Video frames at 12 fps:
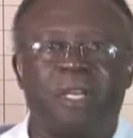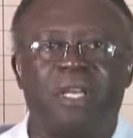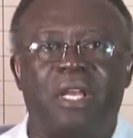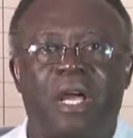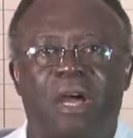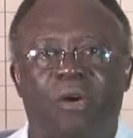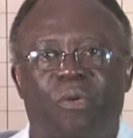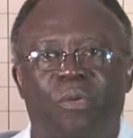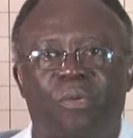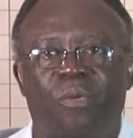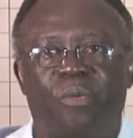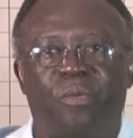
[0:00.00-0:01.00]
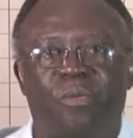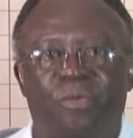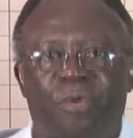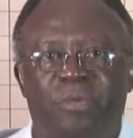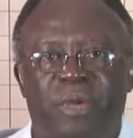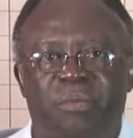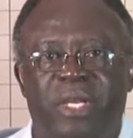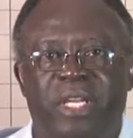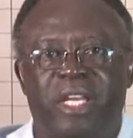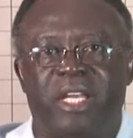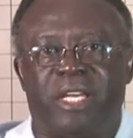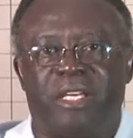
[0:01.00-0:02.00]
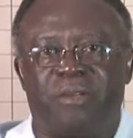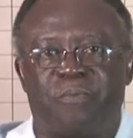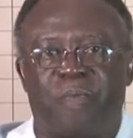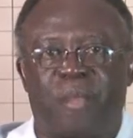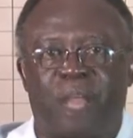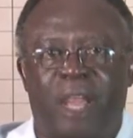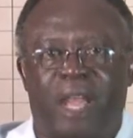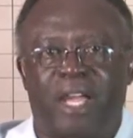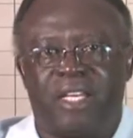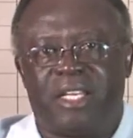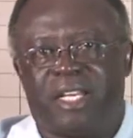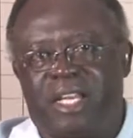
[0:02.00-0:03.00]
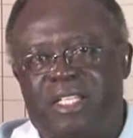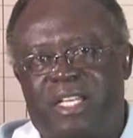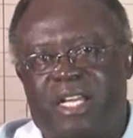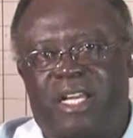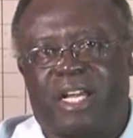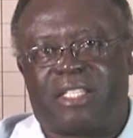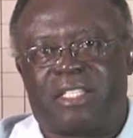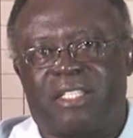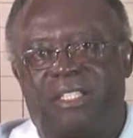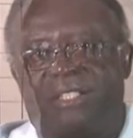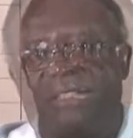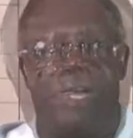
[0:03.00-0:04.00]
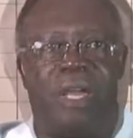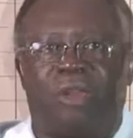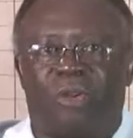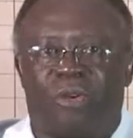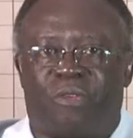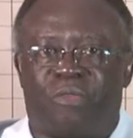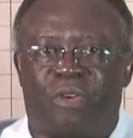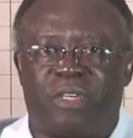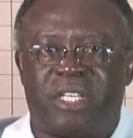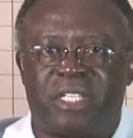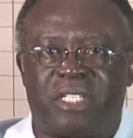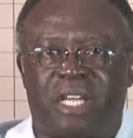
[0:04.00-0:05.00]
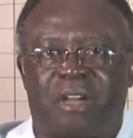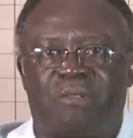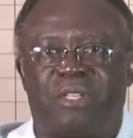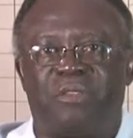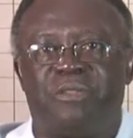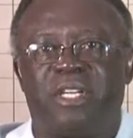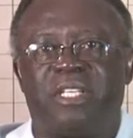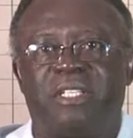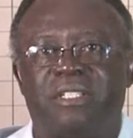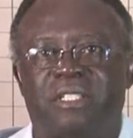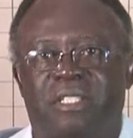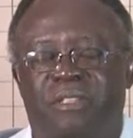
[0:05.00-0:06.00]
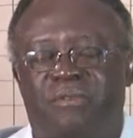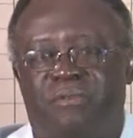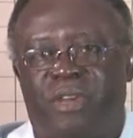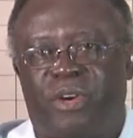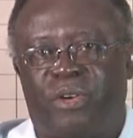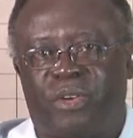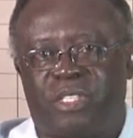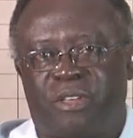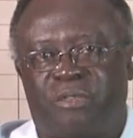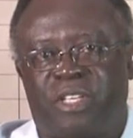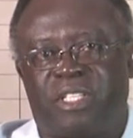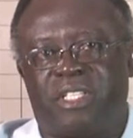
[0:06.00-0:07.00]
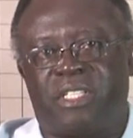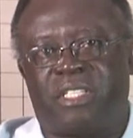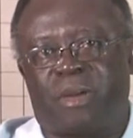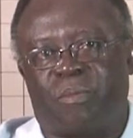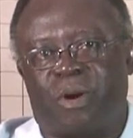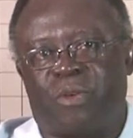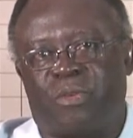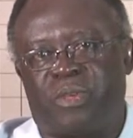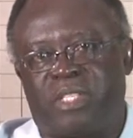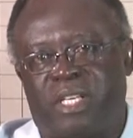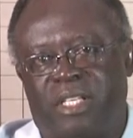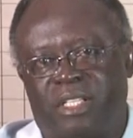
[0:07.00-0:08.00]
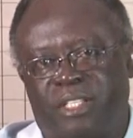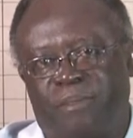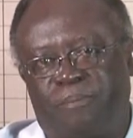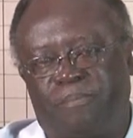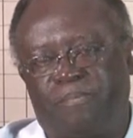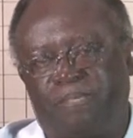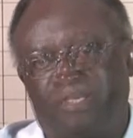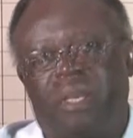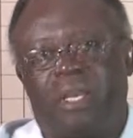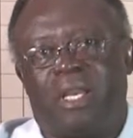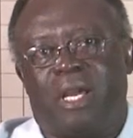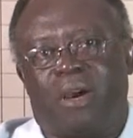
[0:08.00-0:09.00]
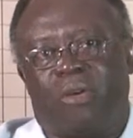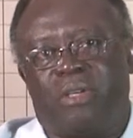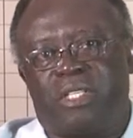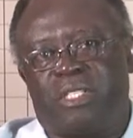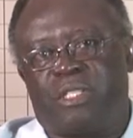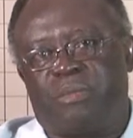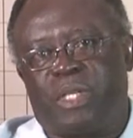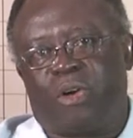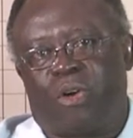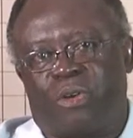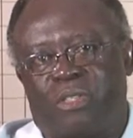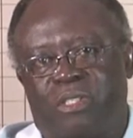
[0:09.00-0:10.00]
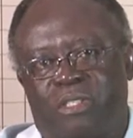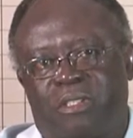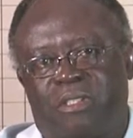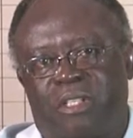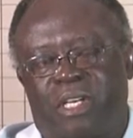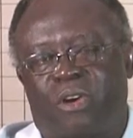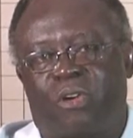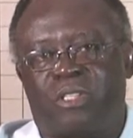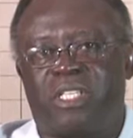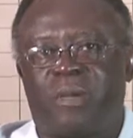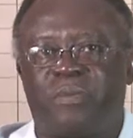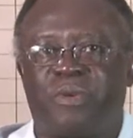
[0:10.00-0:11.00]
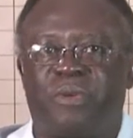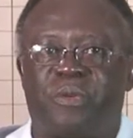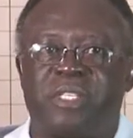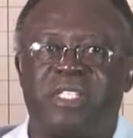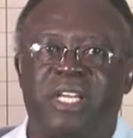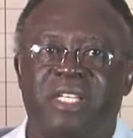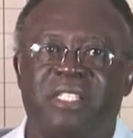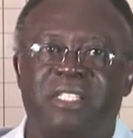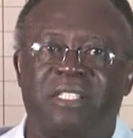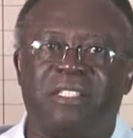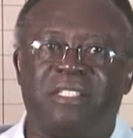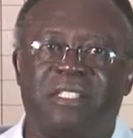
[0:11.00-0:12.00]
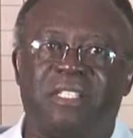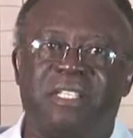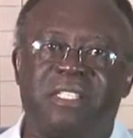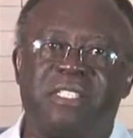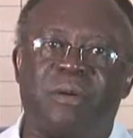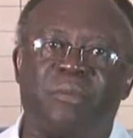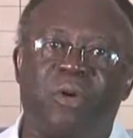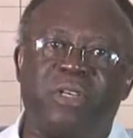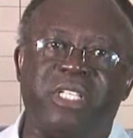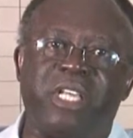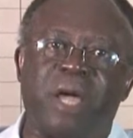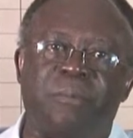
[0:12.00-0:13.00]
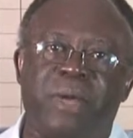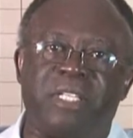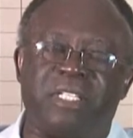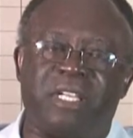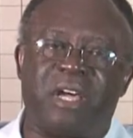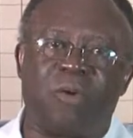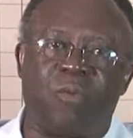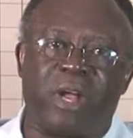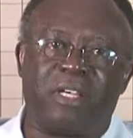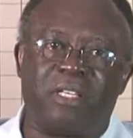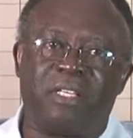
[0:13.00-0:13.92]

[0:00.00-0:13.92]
Now, from the beginning, I indicated that a lot of authors have given various definitions about research. Now, this is because the concept research is a multidimensional one,